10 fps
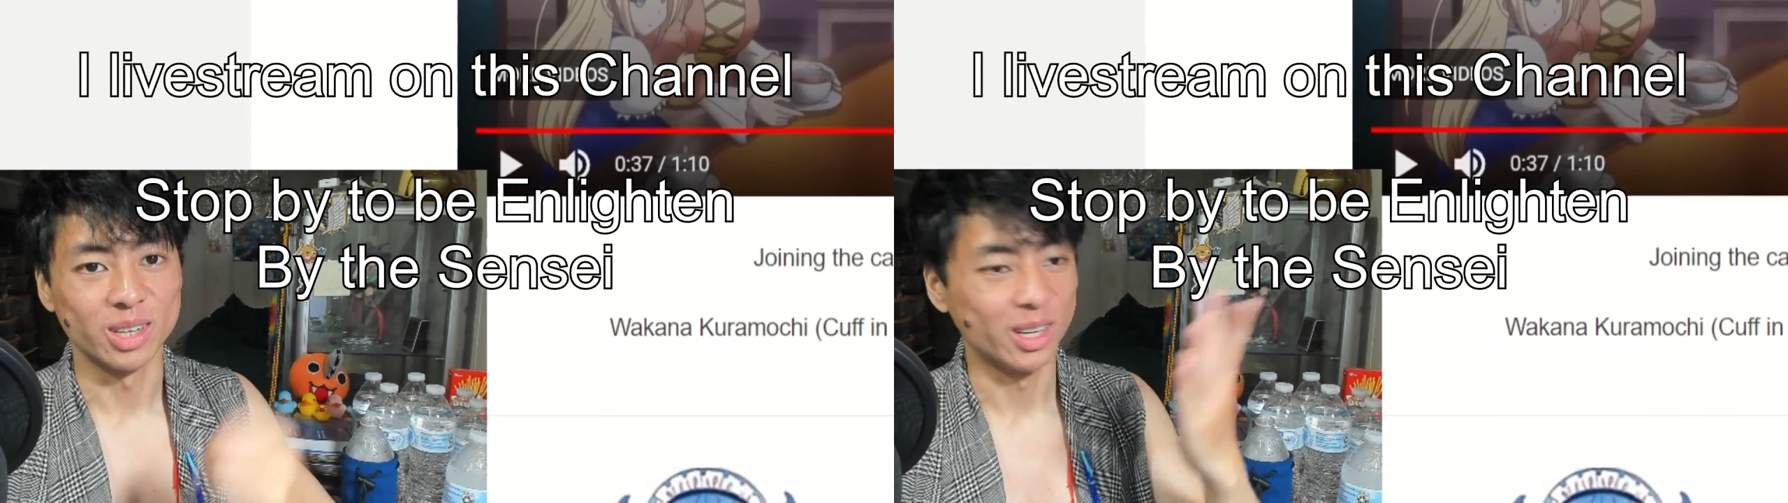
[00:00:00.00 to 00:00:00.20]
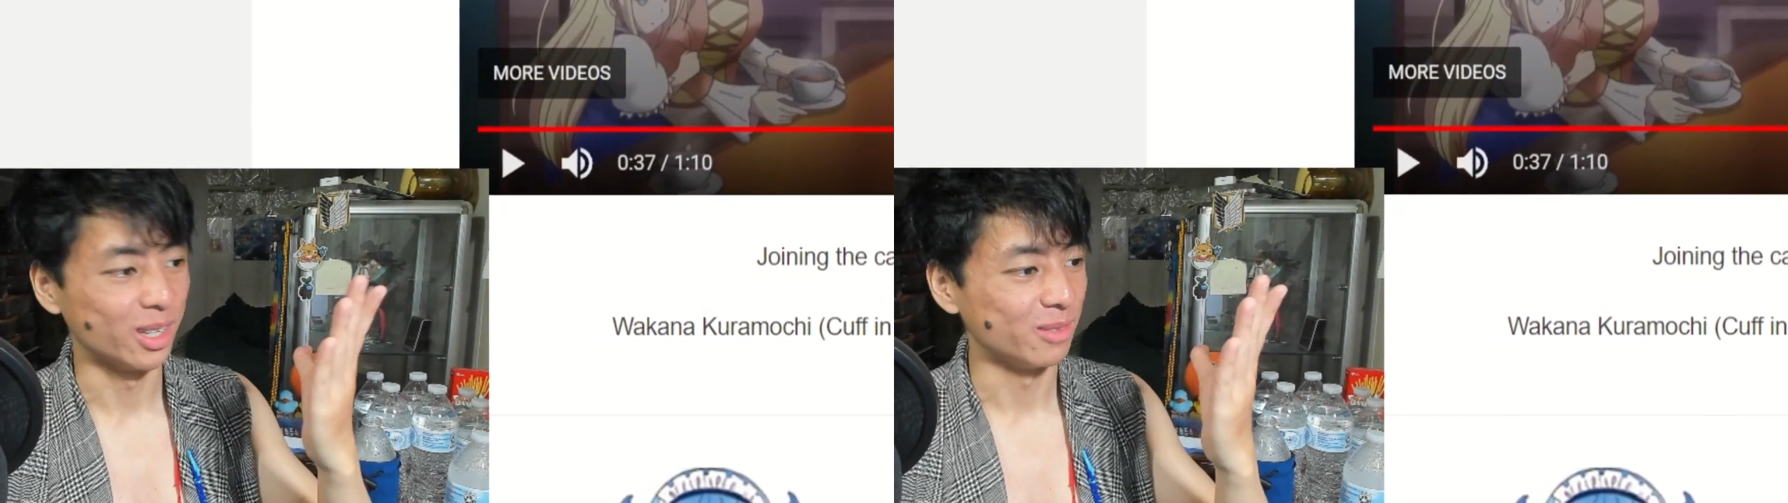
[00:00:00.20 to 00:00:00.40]

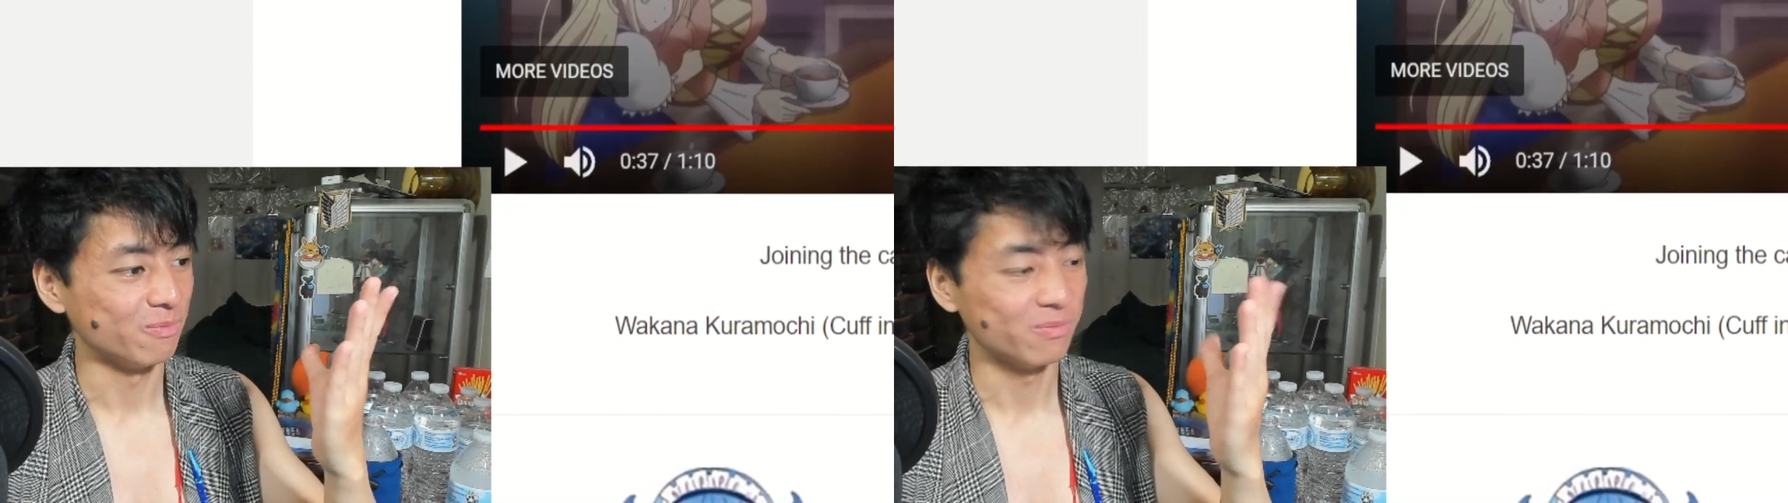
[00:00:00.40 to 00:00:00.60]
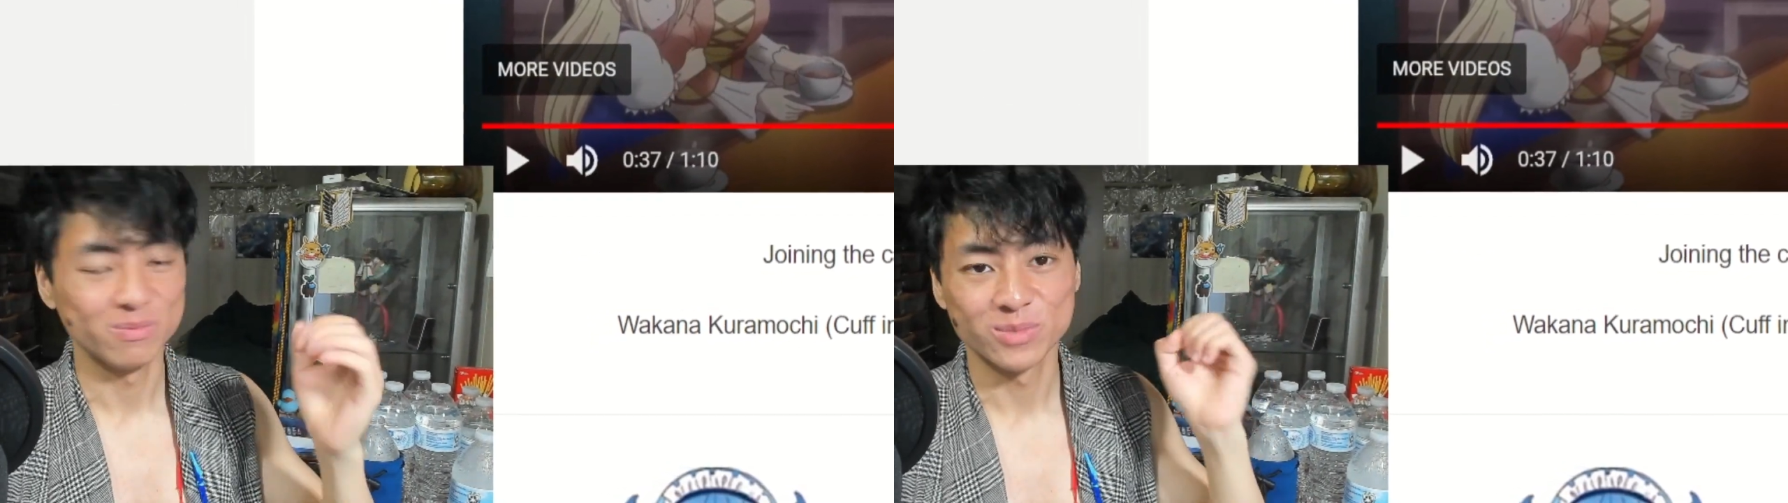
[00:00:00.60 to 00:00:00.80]
uh,
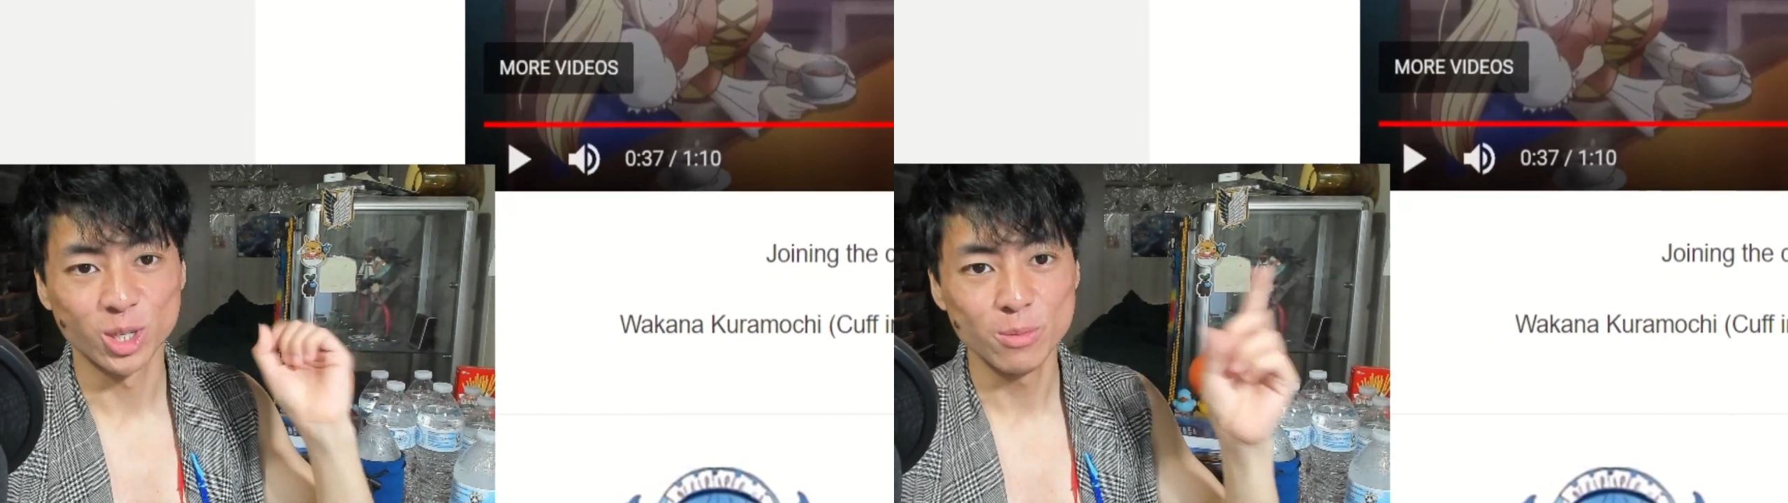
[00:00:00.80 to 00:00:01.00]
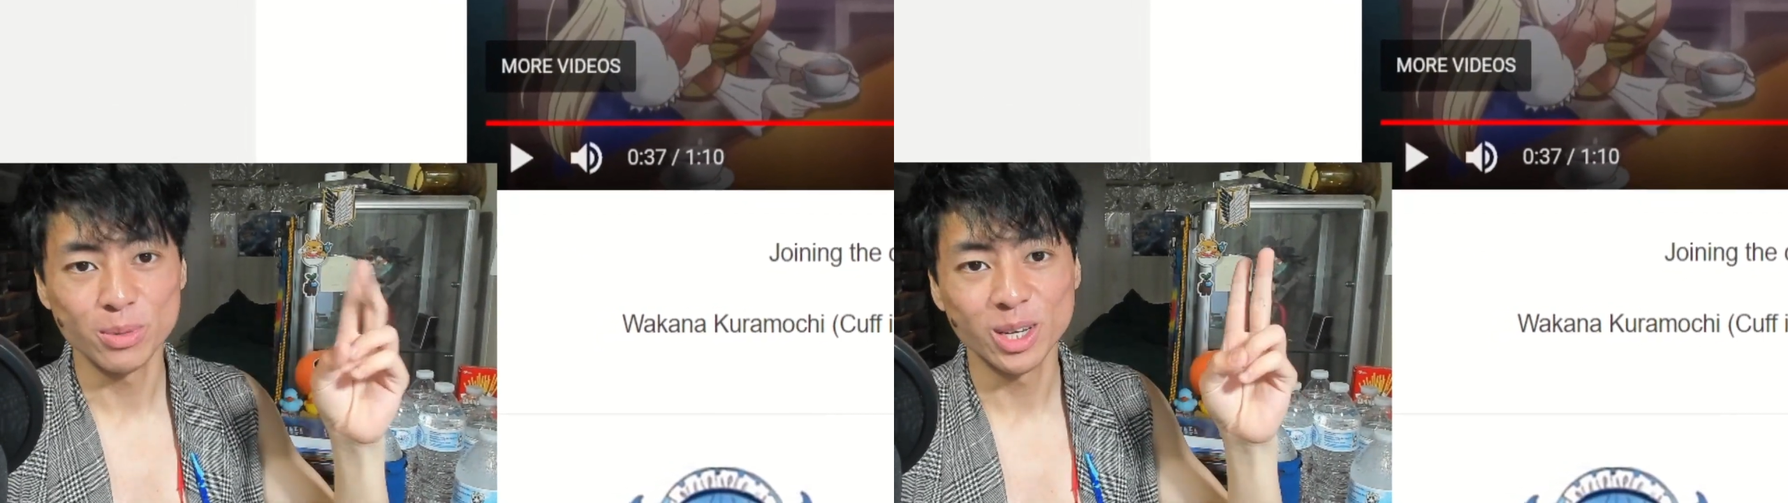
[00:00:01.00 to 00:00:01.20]

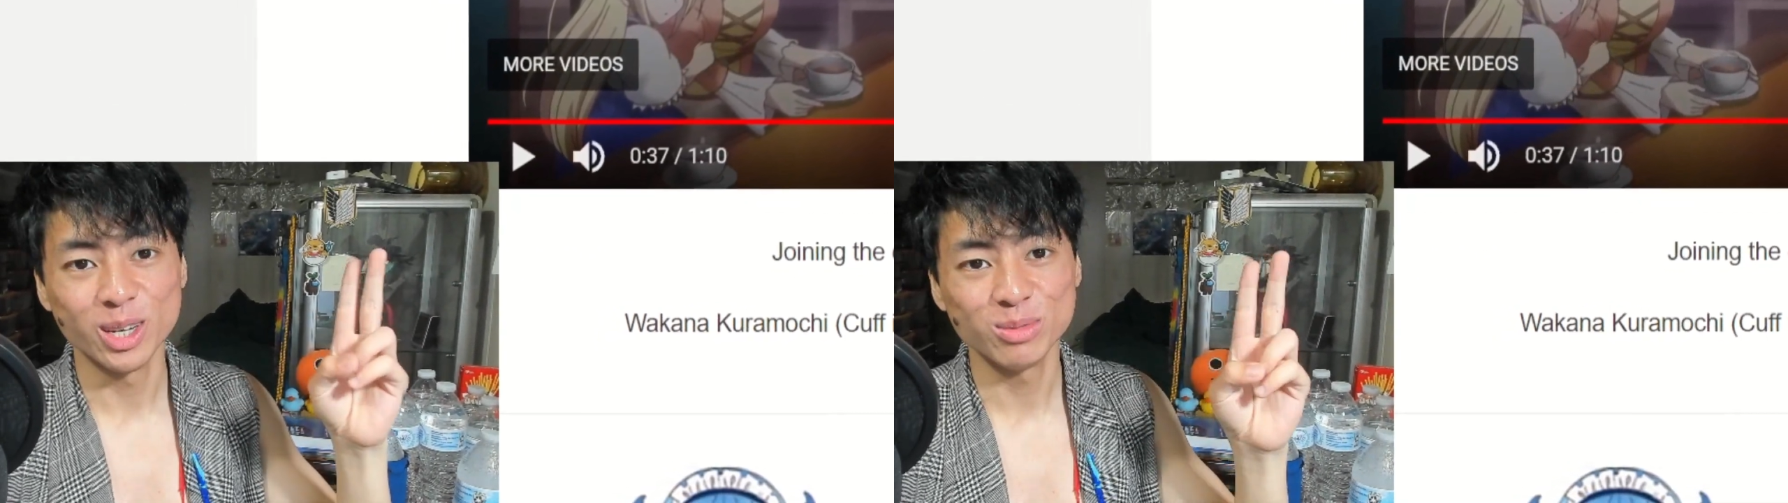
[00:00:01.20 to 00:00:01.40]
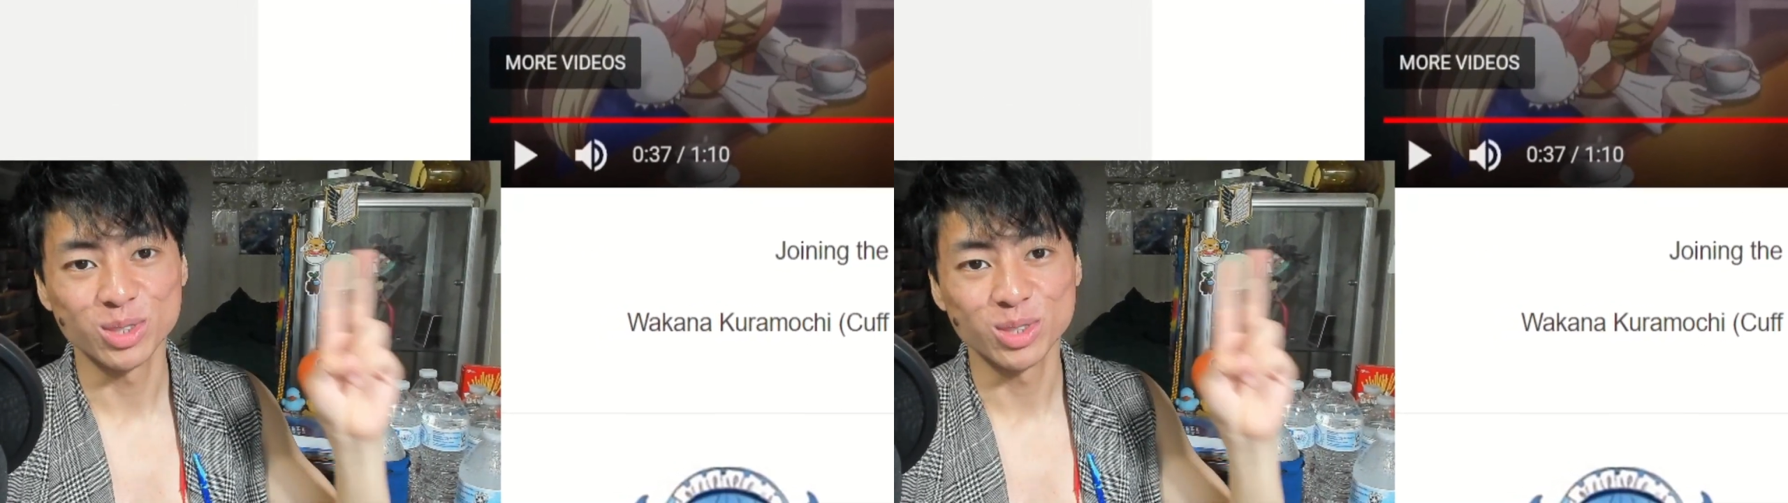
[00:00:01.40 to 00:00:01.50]
2 p.m.